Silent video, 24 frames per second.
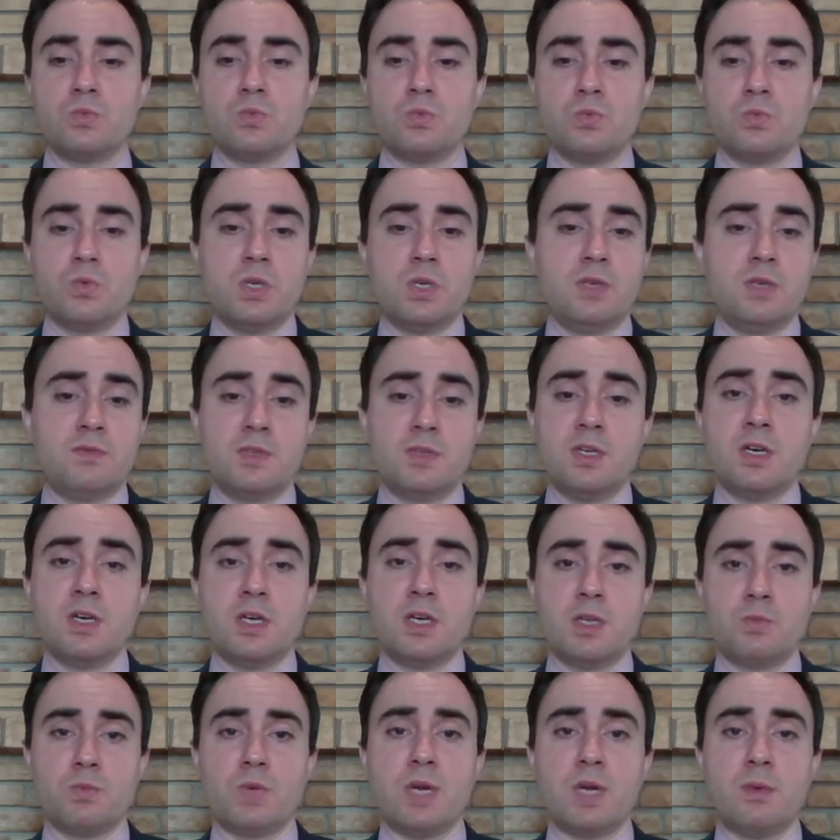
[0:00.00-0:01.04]
what you've
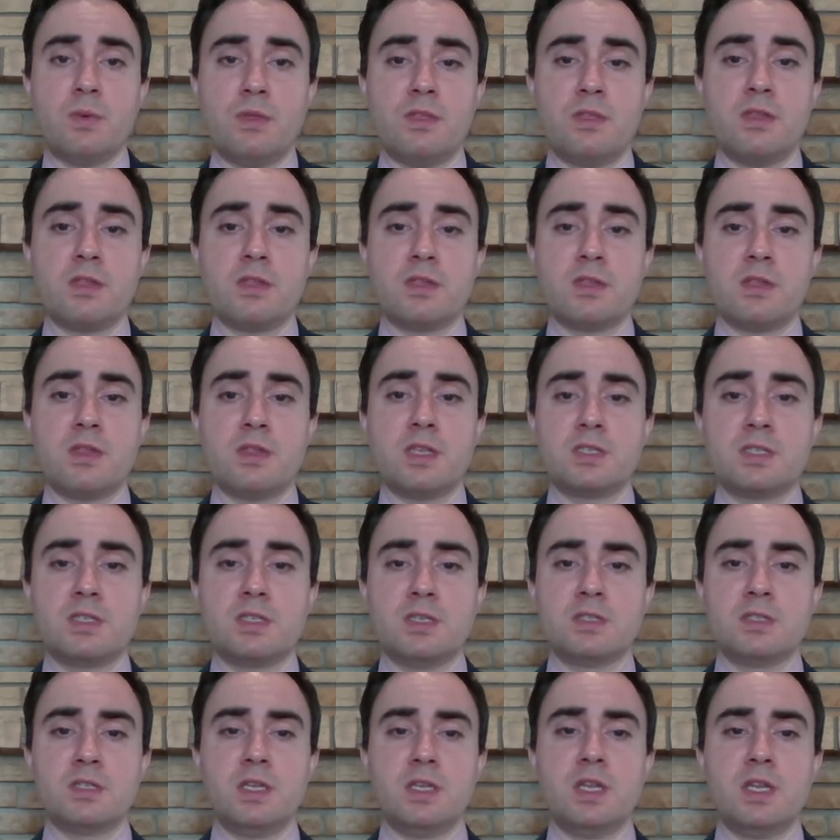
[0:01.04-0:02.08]
done, why we think that this
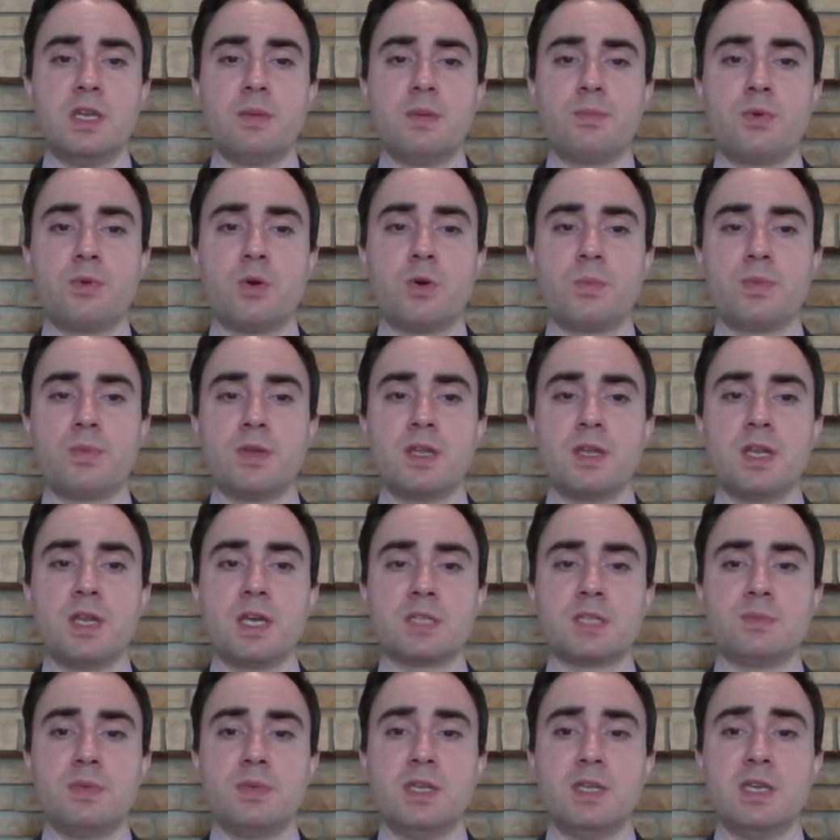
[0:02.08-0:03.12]
is an inappropriate
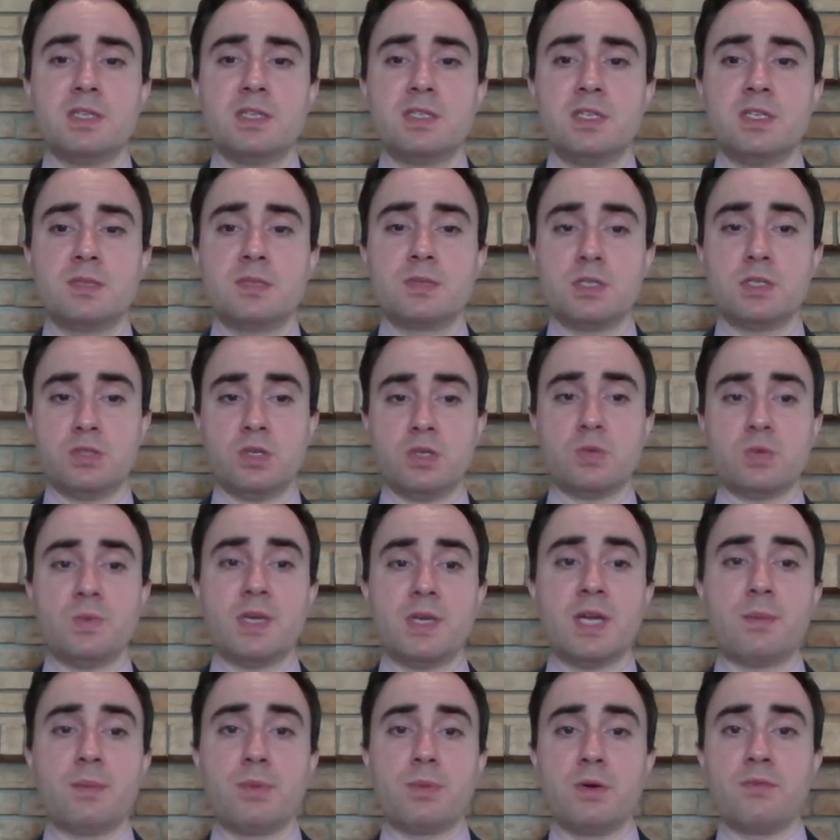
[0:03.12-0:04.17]
explanation, is because, look, we
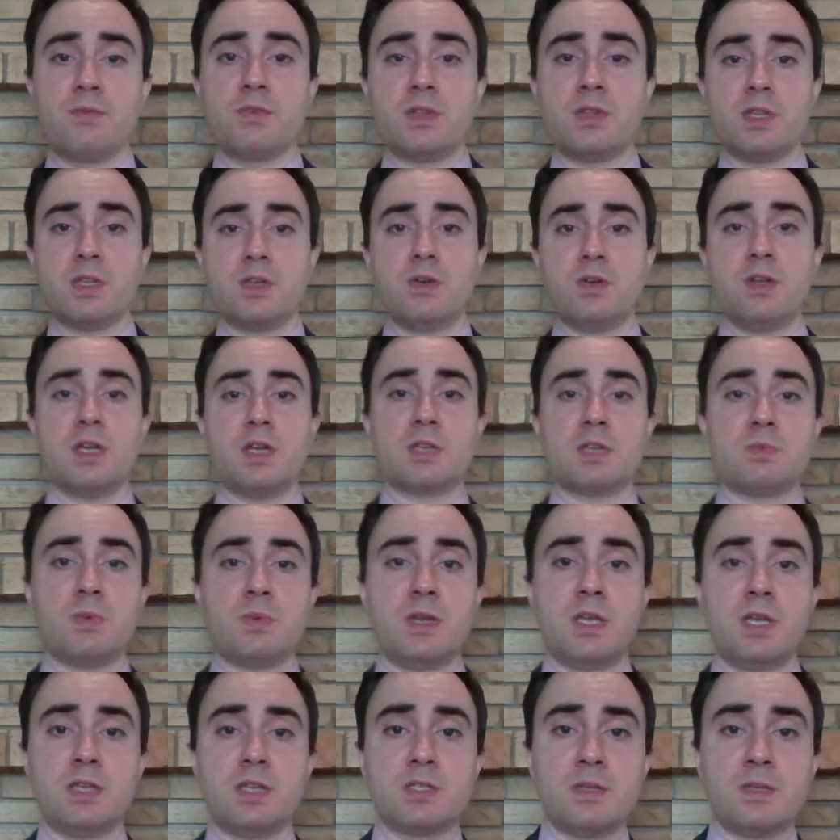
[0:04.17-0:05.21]
got a perfectly good
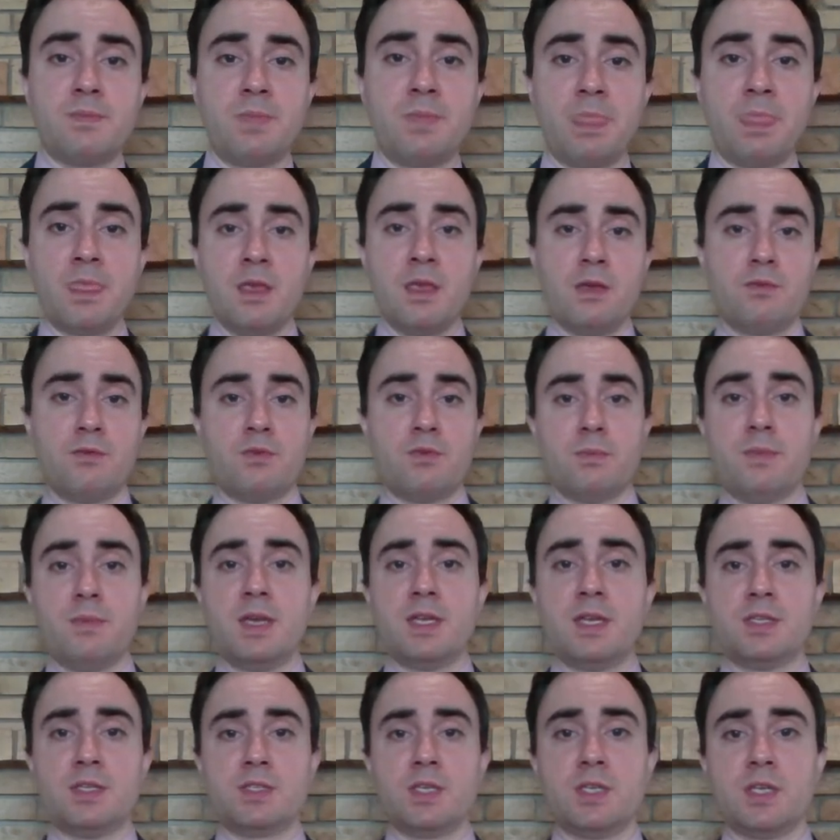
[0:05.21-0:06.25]
explanation from
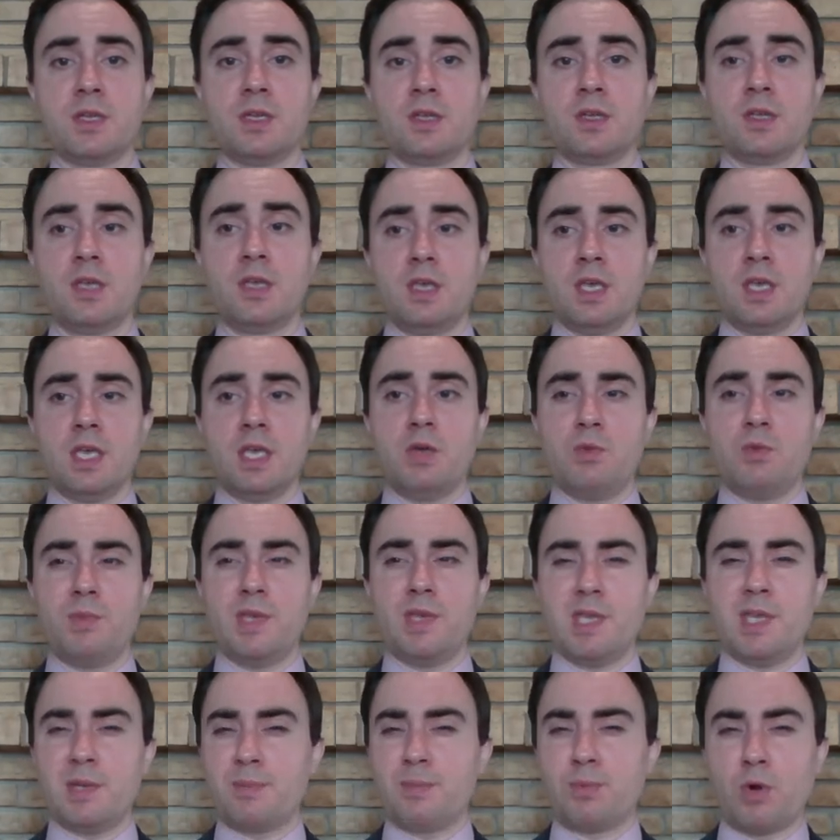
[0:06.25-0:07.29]
medicine. It would be
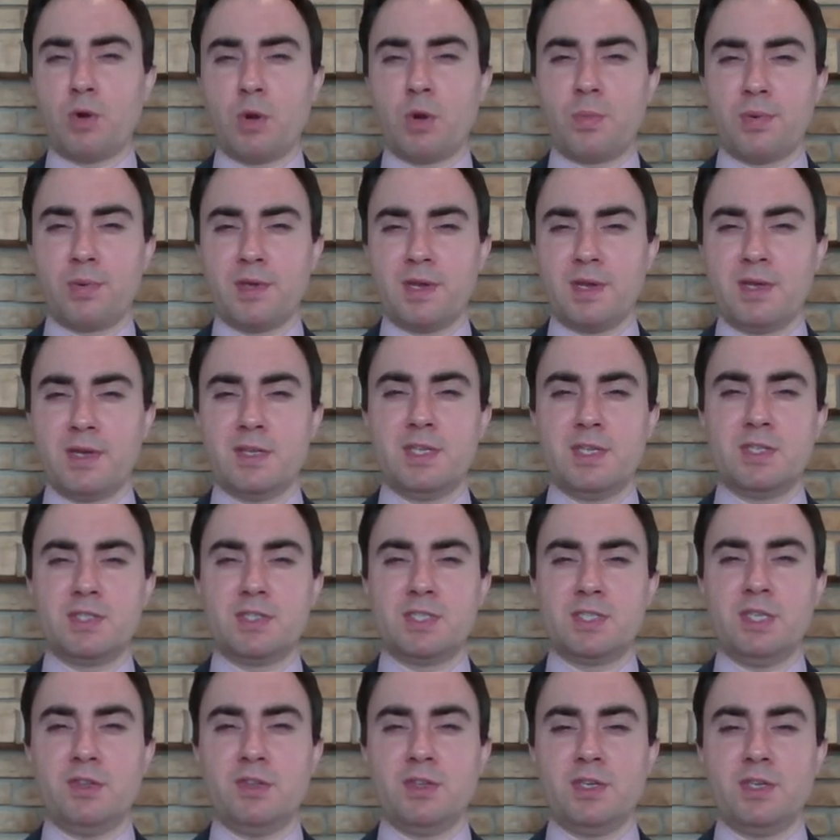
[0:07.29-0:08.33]
inappropriate and indeed
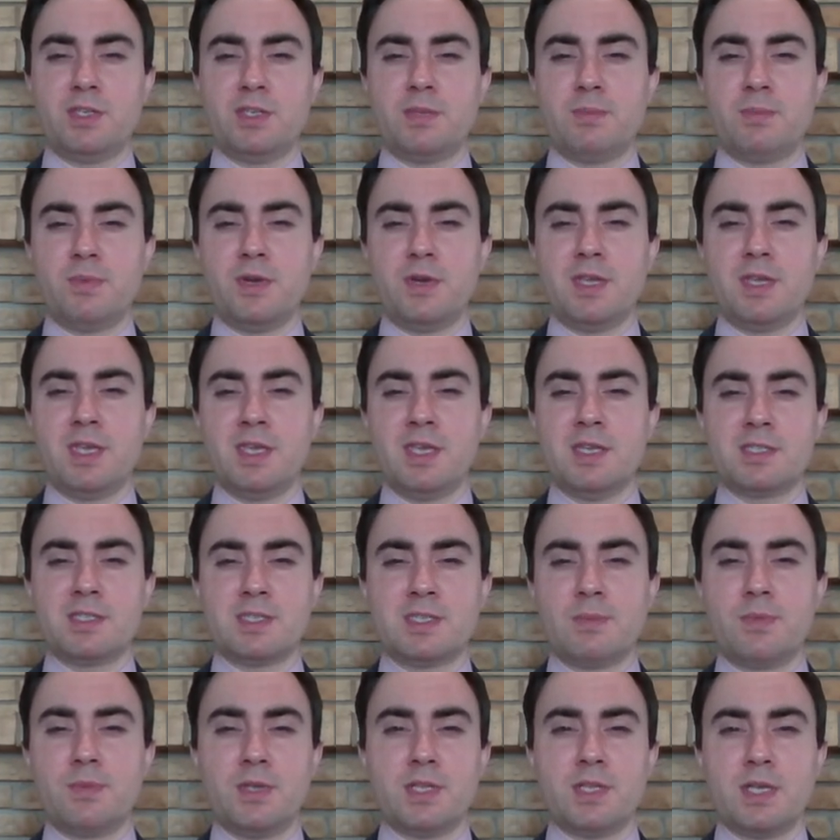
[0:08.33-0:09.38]
silly to bring in
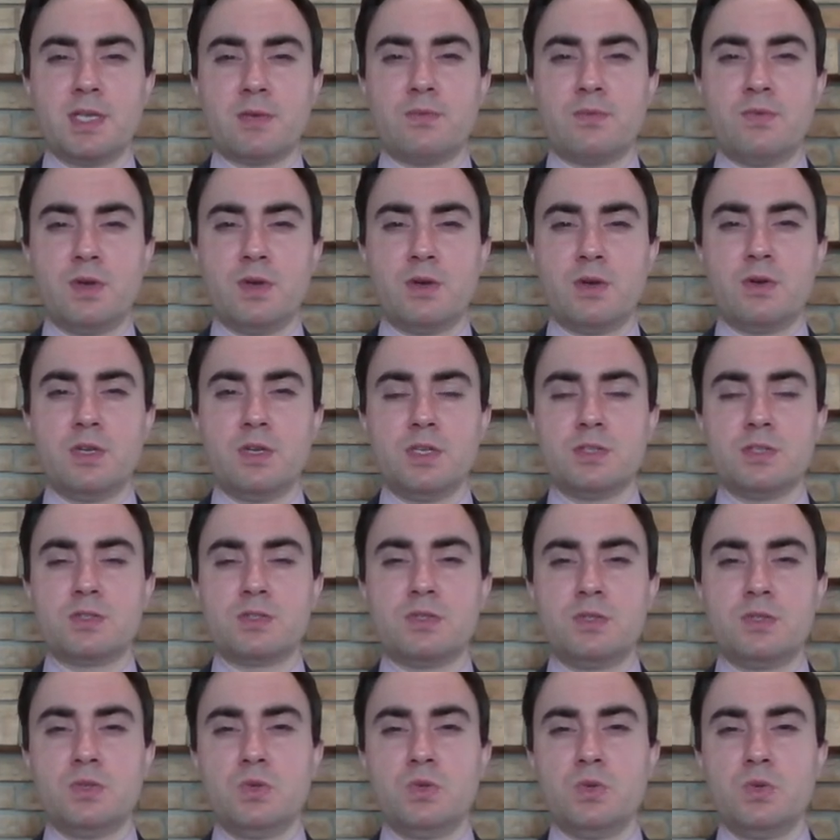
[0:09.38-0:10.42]
something like fairies
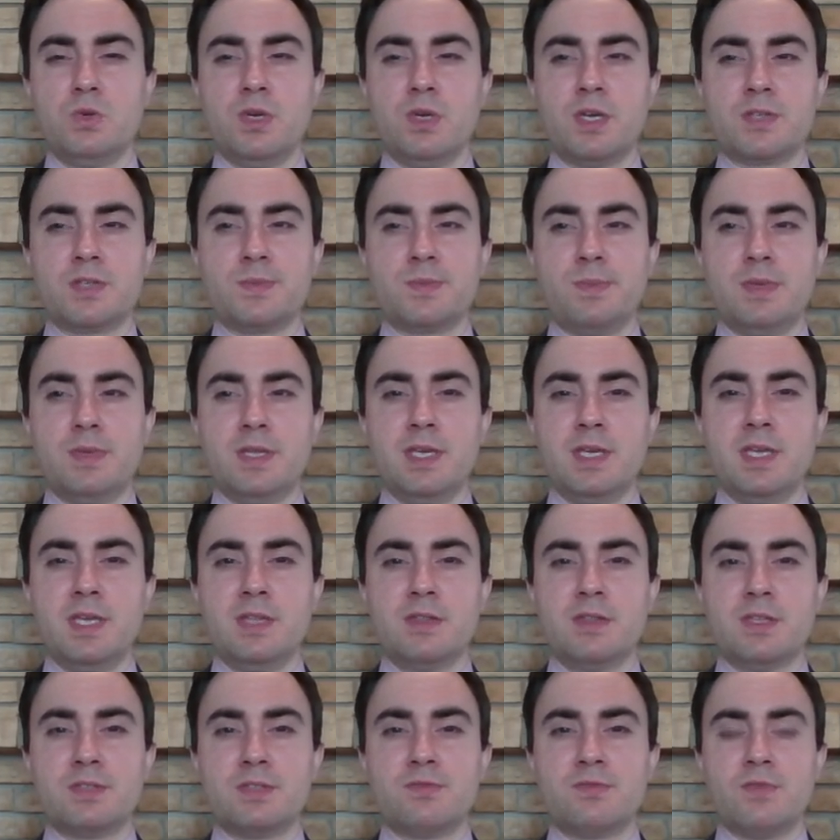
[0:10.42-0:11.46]
to explain
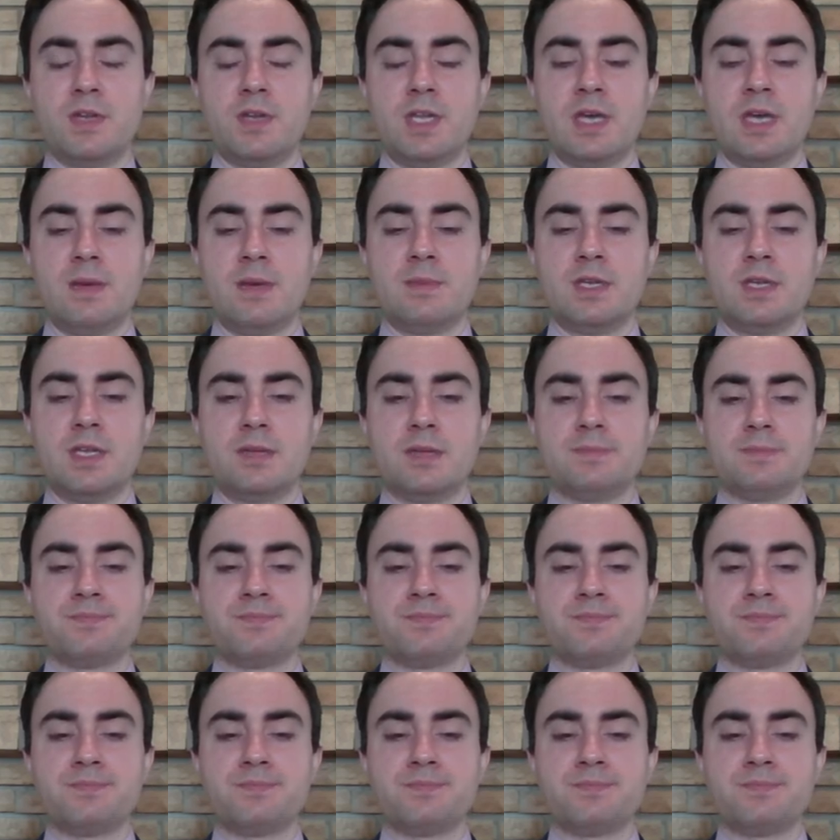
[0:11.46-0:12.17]
this phenomenon.